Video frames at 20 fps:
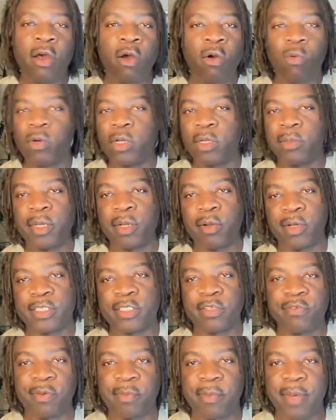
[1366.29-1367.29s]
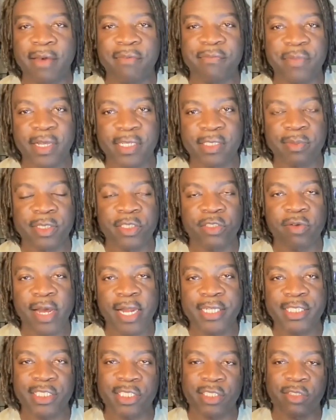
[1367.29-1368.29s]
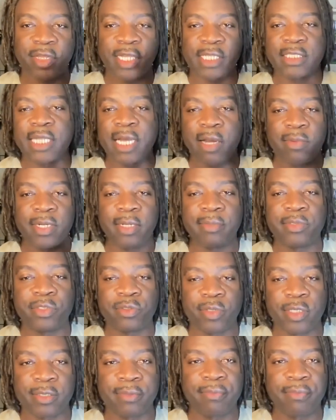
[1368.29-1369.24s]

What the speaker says: want to be aggressive in my investment strategy, so that's not what I'm doing.